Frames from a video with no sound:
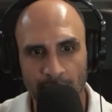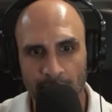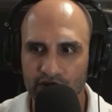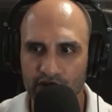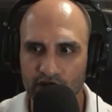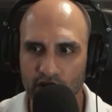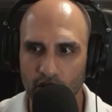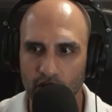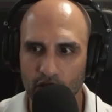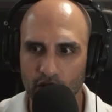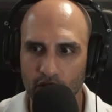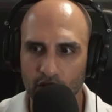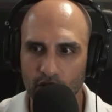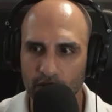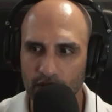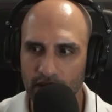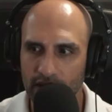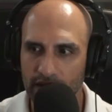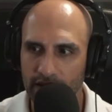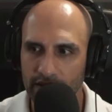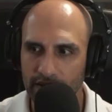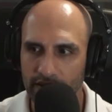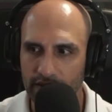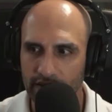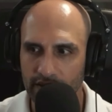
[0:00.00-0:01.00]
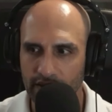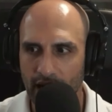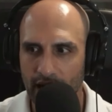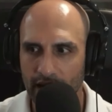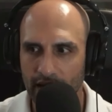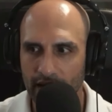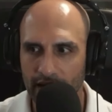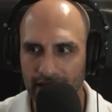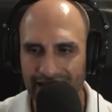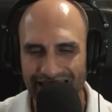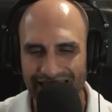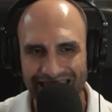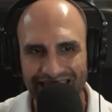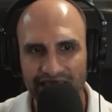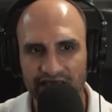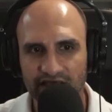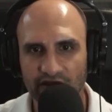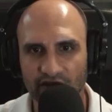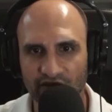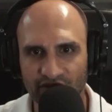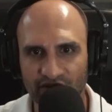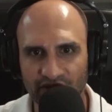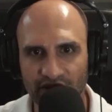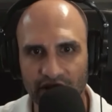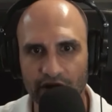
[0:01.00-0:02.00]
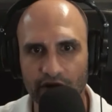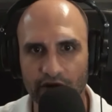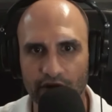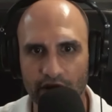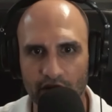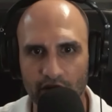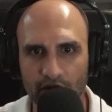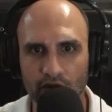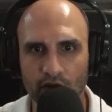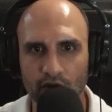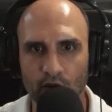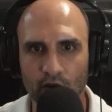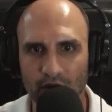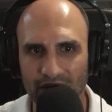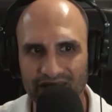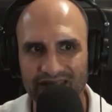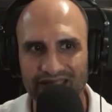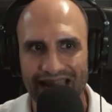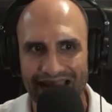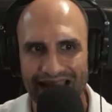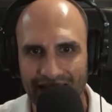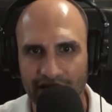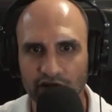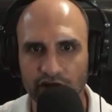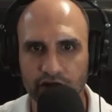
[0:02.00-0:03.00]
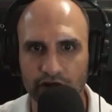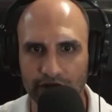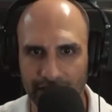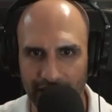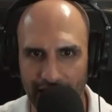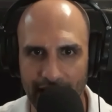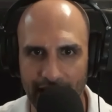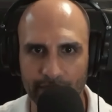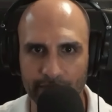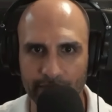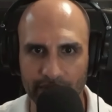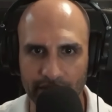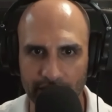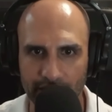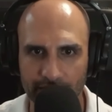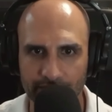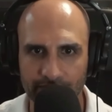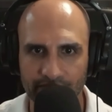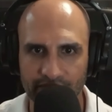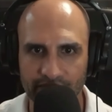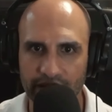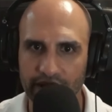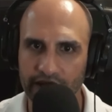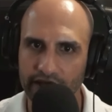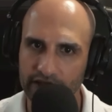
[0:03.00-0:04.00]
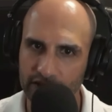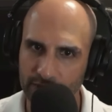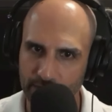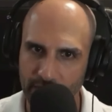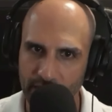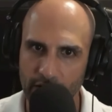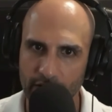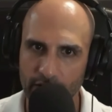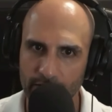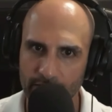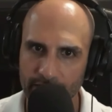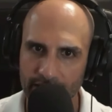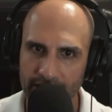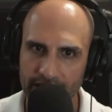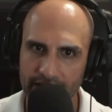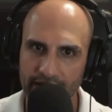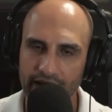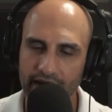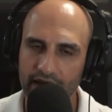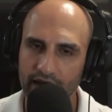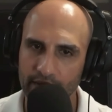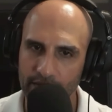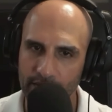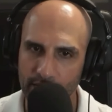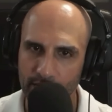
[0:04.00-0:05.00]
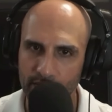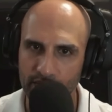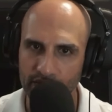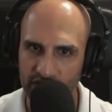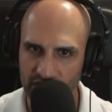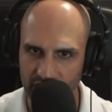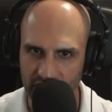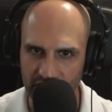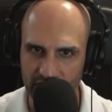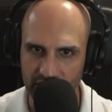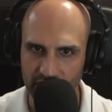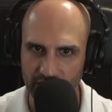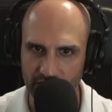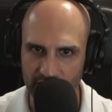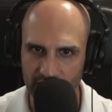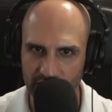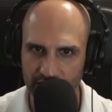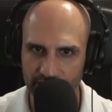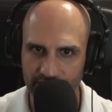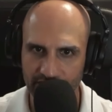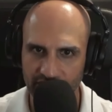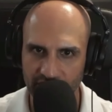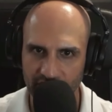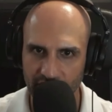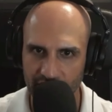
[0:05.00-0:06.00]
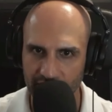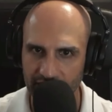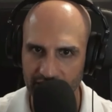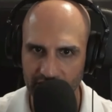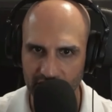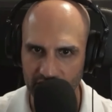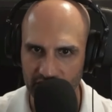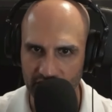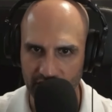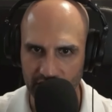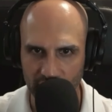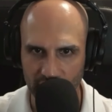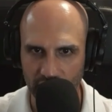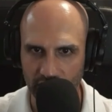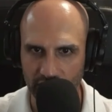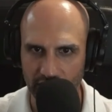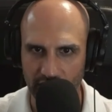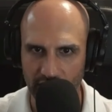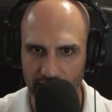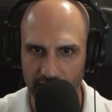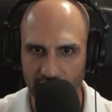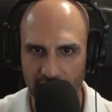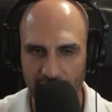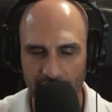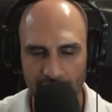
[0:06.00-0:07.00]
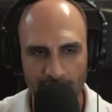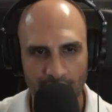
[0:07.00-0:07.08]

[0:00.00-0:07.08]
So I like to figure out what's actually happening and experiment and come up with systems. And that's essentially it.